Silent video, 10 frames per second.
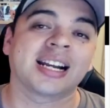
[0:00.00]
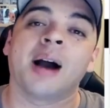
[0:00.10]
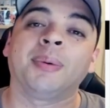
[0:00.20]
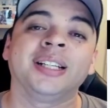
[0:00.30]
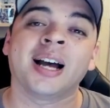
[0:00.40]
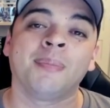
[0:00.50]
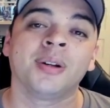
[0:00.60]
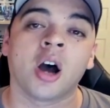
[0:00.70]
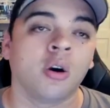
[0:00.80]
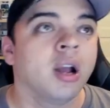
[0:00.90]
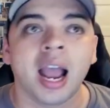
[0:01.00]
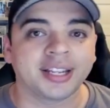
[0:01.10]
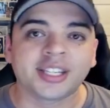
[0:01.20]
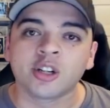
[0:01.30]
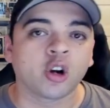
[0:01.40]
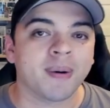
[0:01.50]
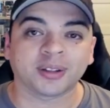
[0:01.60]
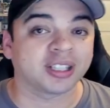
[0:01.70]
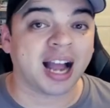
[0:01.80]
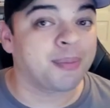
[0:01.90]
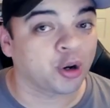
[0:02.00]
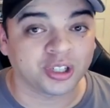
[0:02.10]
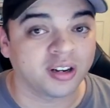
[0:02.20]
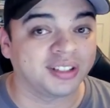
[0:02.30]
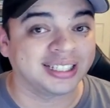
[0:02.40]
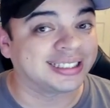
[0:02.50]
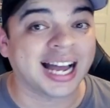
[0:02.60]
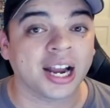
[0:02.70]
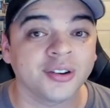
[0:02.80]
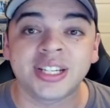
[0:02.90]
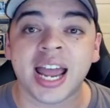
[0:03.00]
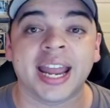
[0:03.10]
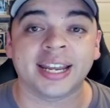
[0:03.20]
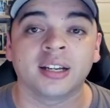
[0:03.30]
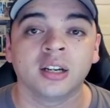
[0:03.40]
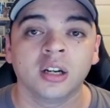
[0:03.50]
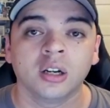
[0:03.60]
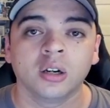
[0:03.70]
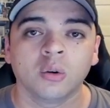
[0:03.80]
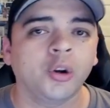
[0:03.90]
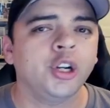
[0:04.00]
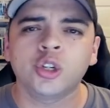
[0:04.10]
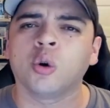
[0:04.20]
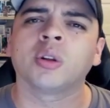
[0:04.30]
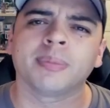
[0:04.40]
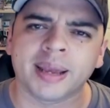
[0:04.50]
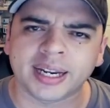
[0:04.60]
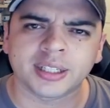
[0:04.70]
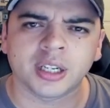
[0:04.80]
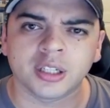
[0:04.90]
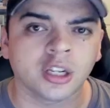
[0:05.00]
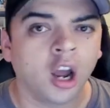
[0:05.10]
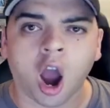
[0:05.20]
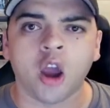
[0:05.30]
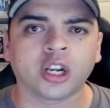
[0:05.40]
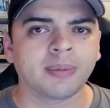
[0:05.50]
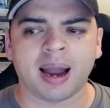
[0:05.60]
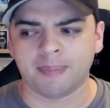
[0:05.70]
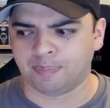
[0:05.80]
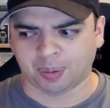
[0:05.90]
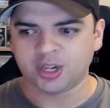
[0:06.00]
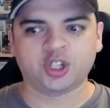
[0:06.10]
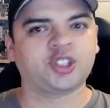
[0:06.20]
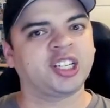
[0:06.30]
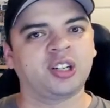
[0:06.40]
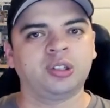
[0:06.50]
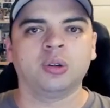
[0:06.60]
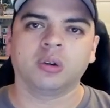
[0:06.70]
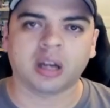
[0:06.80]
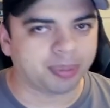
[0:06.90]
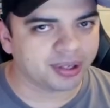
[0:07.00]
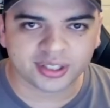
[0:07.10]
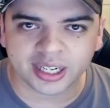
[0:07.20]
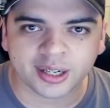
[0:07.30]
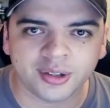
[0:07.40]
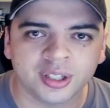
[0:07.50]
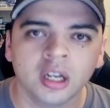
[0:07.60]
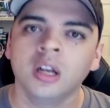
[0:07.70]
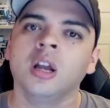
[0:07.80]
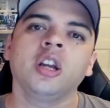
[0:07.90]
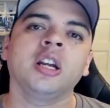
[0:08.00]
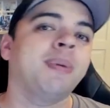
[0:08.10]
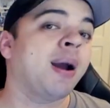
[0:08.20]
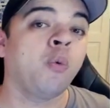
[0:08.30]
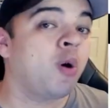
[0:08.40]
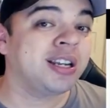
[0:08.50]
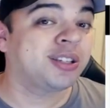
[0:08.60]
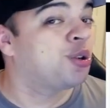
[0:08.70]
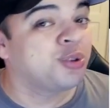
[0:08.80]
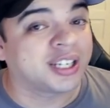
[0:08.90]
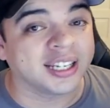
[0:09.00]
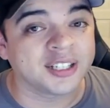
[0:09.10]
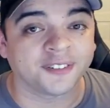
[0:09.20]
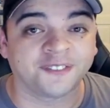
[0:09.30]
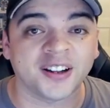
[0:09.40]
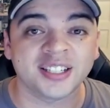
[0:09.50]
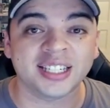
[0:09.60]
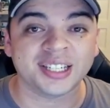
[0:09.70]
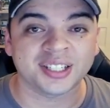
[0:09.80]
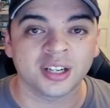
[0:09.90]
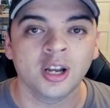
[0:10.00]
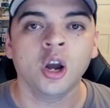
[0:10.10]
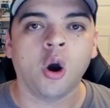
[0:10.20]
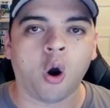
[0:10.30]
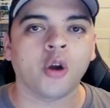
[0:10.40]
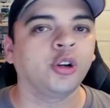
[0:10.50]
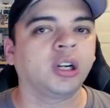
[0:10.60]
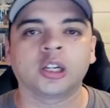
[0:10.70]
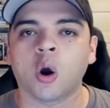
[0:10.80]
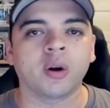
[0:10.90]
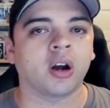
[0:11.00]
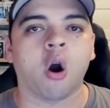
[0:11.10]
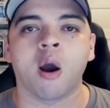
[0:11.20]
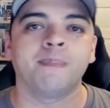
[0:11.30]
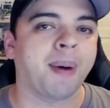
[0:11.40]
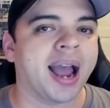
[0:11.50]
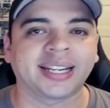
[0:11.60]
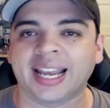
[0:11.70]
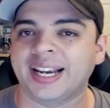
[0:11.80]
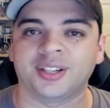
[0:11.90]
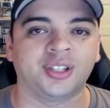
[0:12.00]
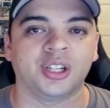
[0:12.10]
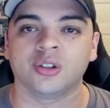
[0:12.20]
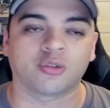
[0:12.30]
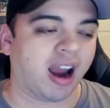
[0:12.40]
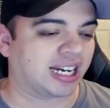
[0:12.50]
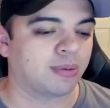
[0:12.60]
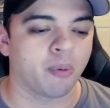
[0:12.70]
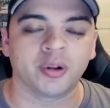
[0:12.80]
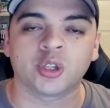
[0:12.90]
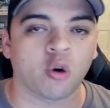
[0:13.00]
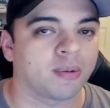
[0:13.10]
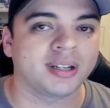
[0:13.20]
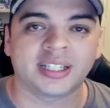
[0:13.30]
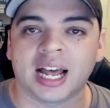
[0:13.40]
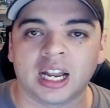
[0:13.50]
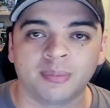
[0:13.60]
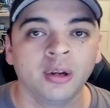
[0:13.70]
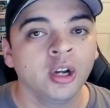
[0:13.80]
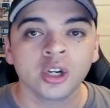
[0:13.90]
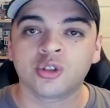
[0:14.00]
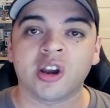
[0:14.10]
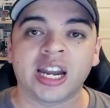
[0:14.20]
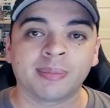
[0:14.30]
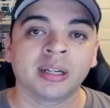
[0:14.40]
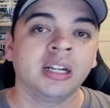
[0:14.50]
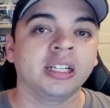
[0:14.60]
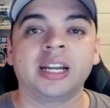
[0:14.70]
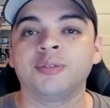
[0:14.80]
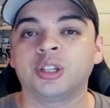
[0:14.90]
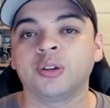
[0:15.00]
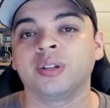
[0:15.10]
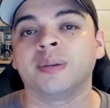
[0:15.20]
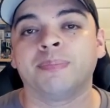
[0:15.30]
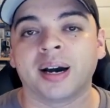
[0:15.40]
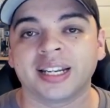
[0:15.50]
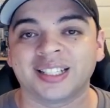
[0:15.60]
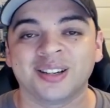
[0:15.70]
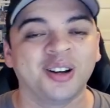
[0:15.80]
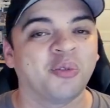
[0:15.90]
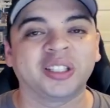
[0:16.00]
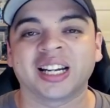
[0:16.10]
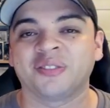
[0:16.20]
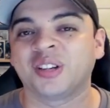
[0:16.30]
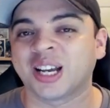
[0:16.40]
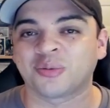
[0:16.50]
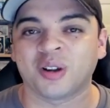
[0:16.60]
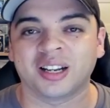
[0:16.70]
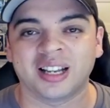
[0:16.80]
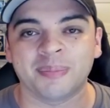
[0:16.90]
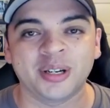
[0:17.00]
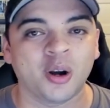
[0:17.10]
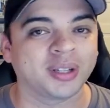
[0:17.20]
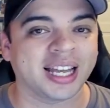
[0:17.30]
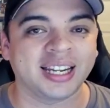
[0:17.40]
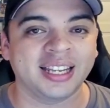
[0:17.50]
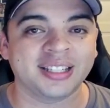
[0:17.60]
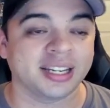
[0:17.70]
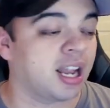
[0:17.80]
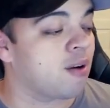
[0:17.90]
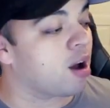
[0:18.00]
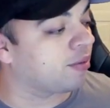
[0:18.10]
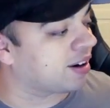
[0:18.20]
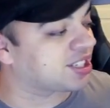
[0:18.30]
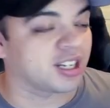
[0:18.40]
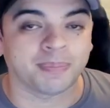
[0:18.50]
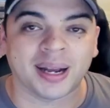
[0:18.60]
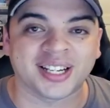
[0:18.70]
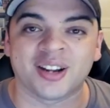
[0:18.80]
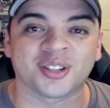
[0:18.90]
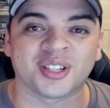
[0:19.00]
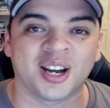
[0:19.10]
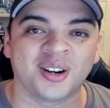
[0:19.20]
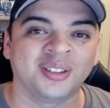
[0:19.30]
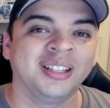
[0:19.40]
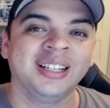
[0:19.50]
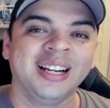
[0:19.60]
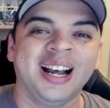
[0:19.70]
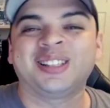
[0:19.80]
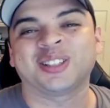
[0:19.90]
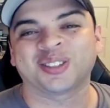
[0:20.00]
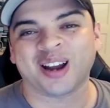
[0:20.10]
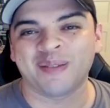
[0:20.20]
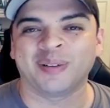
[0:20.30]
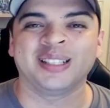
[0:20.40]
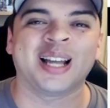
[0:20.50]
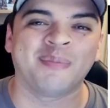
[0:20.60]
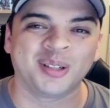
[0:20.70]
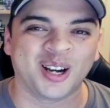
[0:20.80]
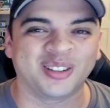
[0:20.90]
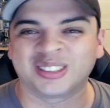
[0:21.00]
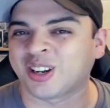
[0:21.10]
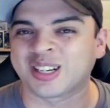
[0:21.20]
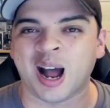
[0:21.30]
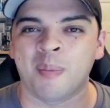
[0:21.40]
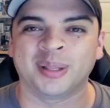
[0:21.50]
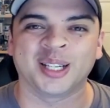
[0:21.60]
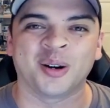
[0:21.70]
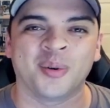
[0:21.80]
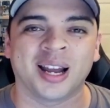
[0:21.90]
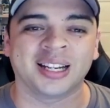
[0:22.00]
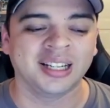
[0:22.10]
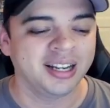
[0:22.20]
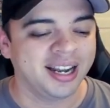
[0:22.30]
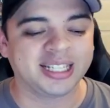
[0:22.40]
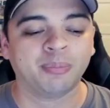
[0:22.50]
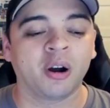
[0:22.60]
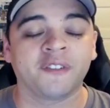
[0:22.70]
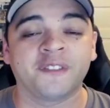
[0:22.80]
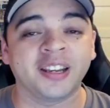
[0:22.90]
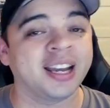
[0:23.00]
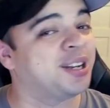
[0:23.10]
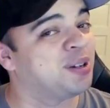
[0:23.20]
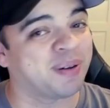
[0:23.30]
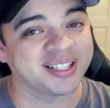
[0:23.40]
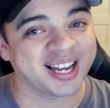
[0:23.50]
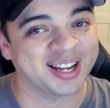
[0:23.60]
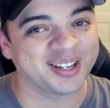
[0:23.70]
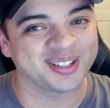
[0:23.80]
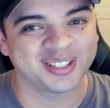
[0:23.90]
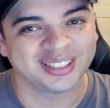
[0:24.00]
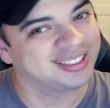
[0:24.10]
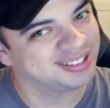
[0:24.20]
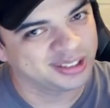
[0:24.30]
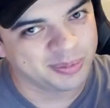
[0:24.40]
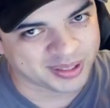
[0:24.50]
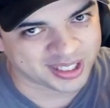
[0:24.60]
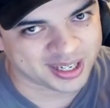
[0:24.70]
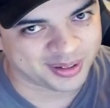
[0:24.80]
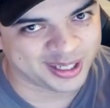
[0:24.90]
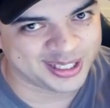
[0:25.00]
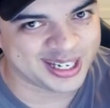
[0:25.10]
commenting down below, and still going back to the comment question of the entire day, what are you doing with the MegaTins? Are you going to buy a bunch of singles? A couple of singles? Are you going to buy 1, 2 tins for funsies? Or are you going to go in hard, buy a case or 2, crack them open, sort them, sell them, trade them, give them to you and your buddies? Once again, if you guys want to let me know what that is, and let the rest of your Paisanos know, hit the subscribe button down below and start commenting away. It's your boy V, and you Paisanos have a good